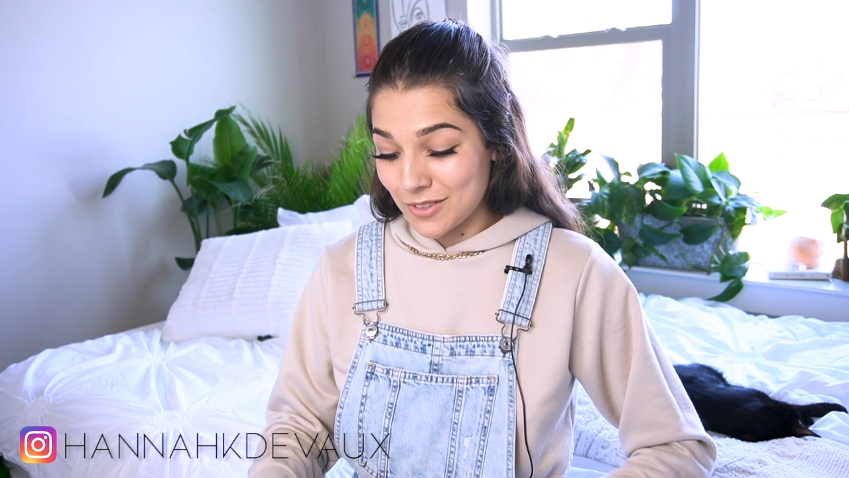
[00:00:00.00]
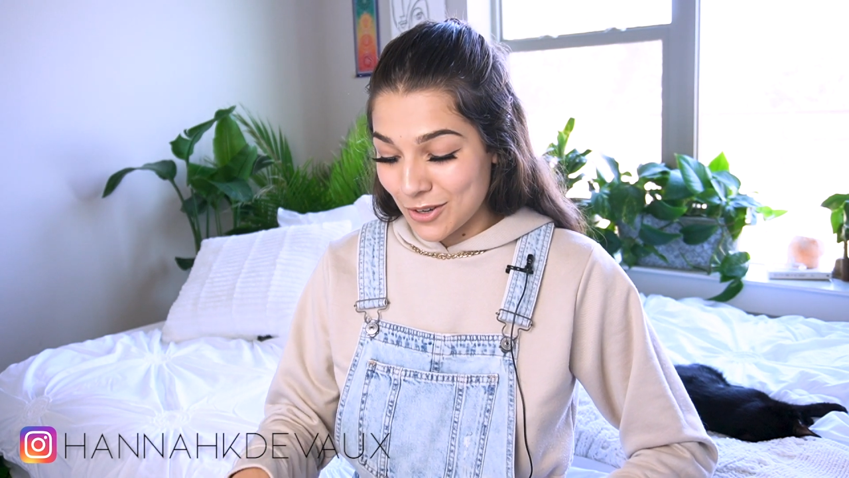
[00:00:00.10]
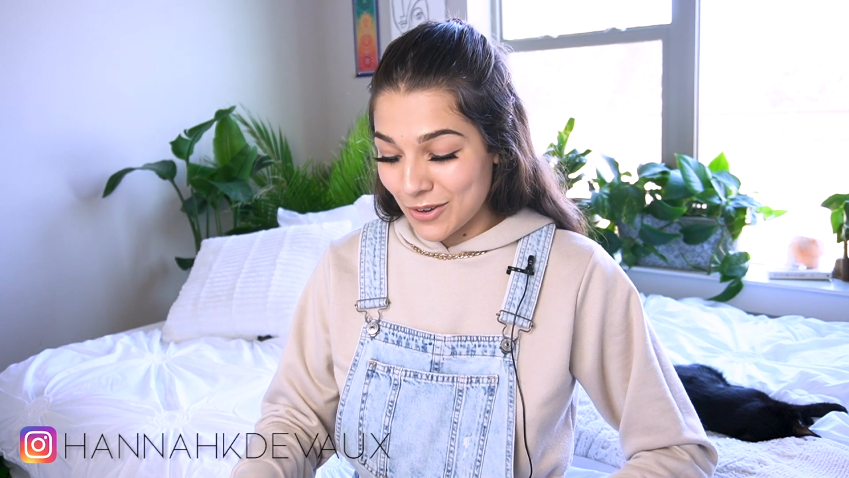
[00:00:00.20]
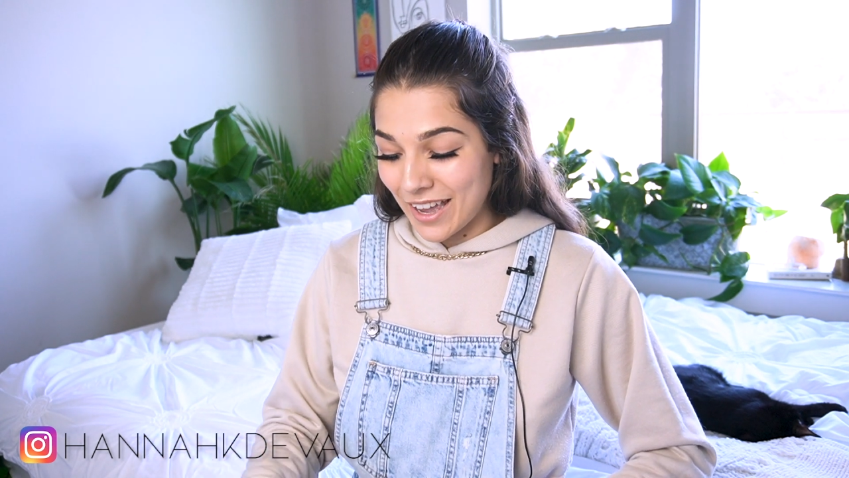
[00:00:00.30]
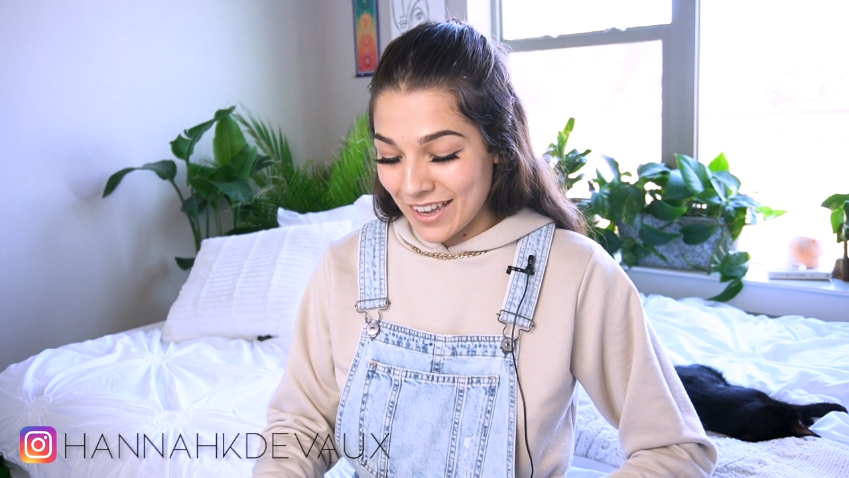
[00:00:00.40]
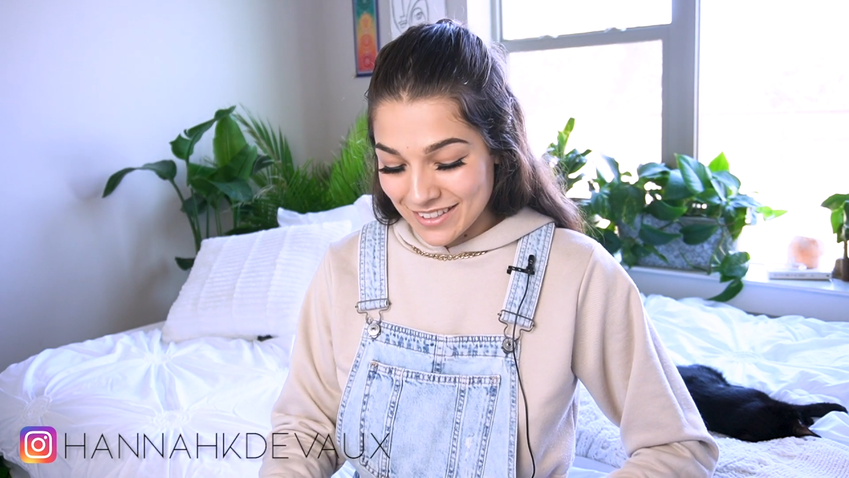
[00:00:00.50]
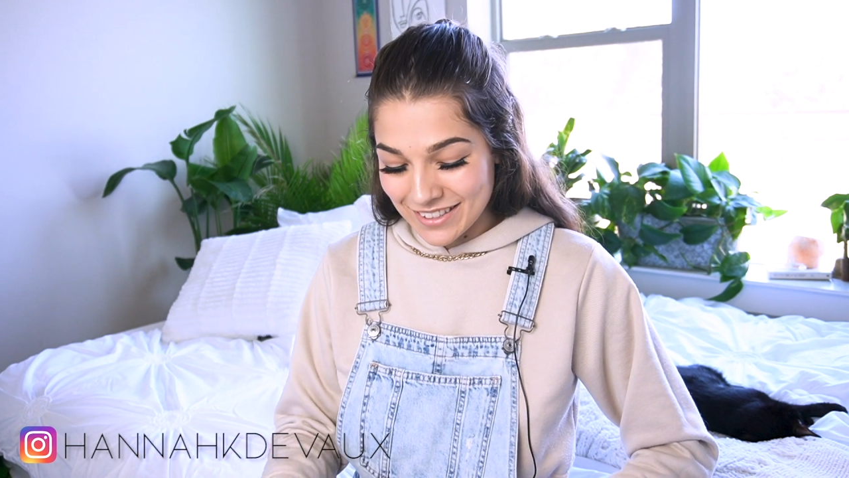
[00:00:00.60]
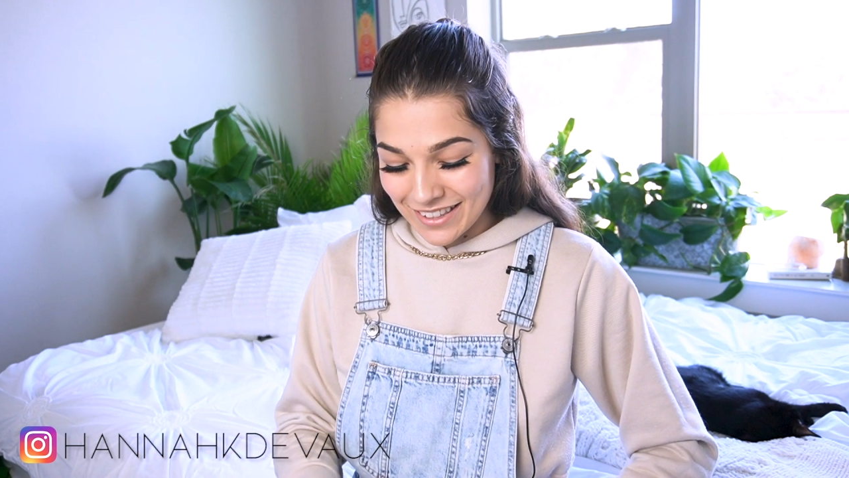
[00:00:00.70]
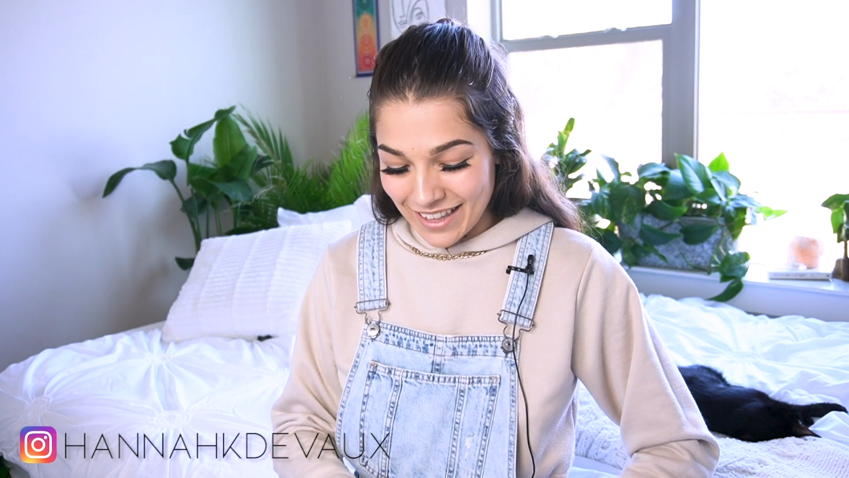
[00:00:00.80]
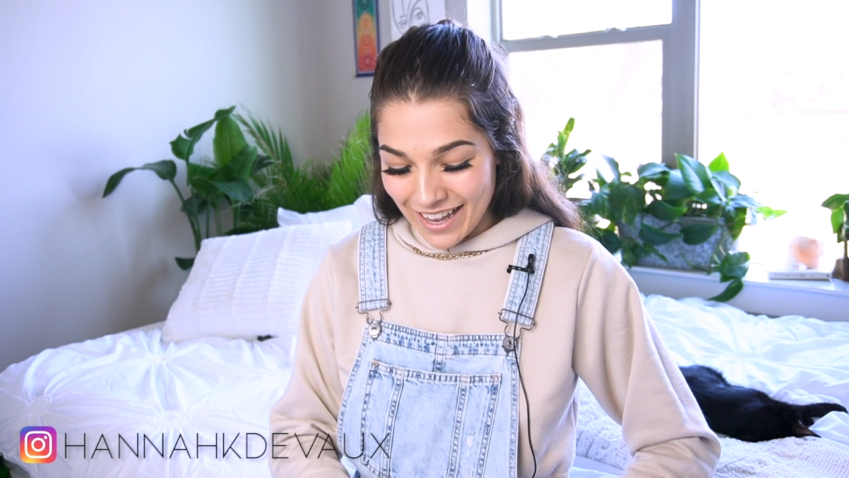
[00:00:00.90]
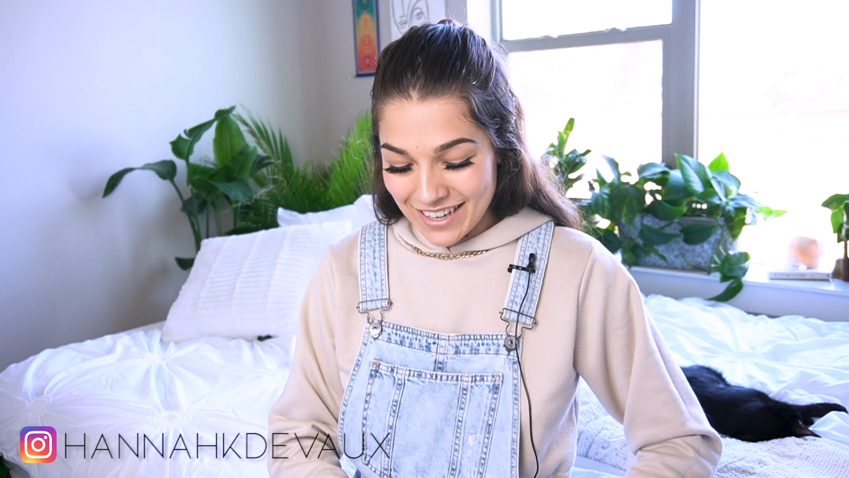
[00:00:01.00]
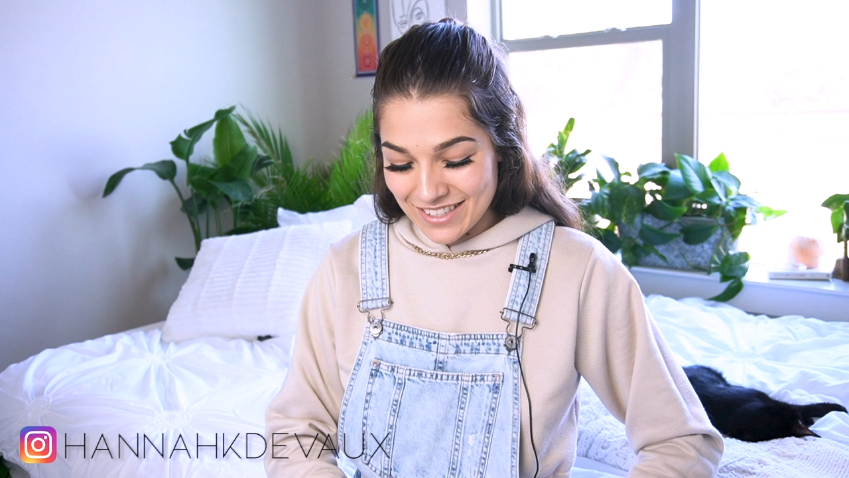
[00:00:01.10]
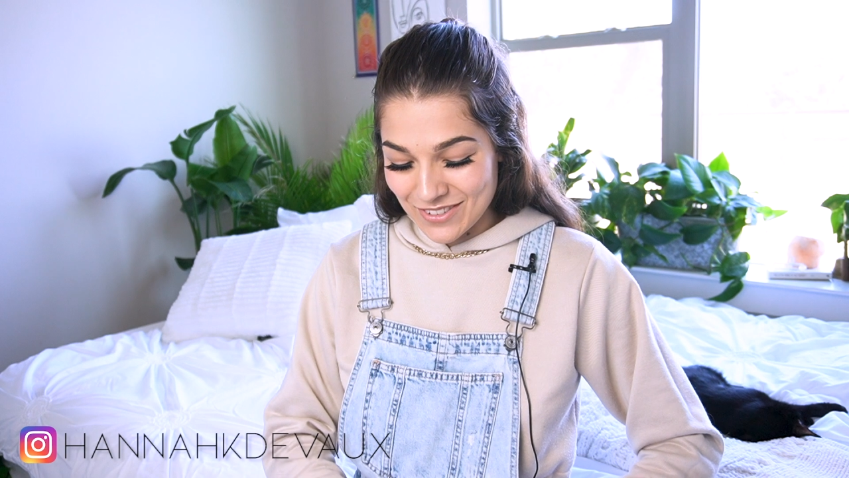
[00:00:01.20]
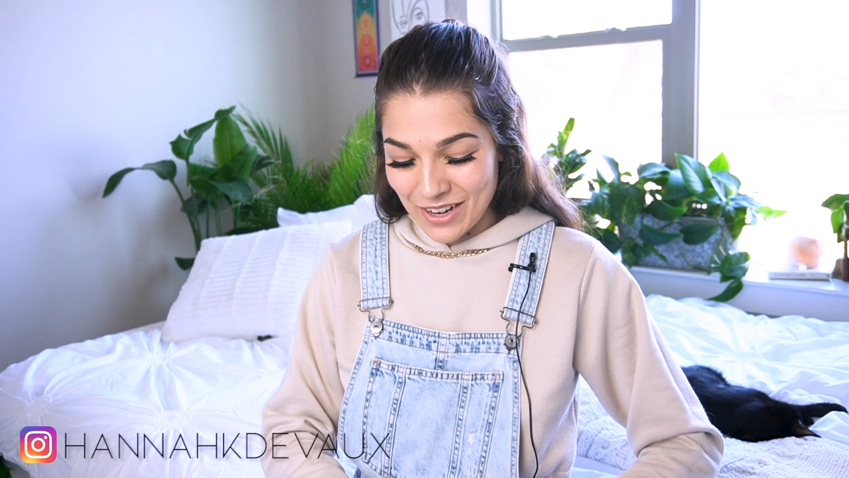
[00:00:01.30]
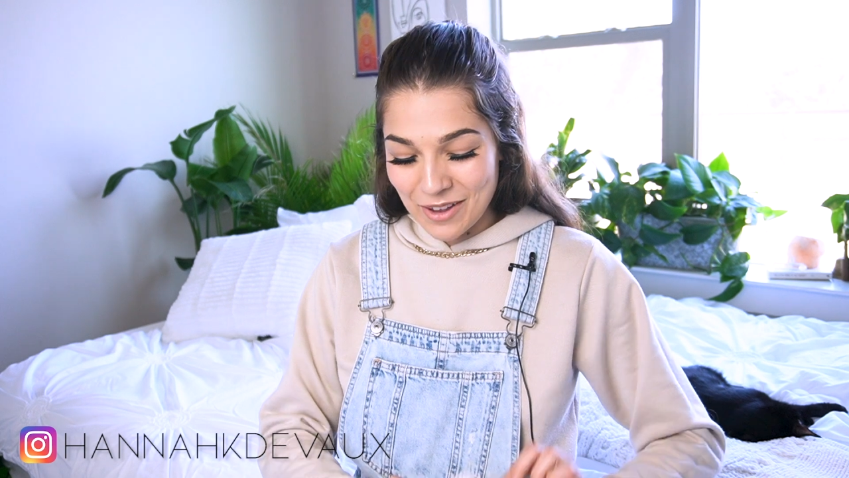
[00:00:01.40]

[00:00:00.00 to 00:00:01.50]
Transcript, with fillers: Okay, that is what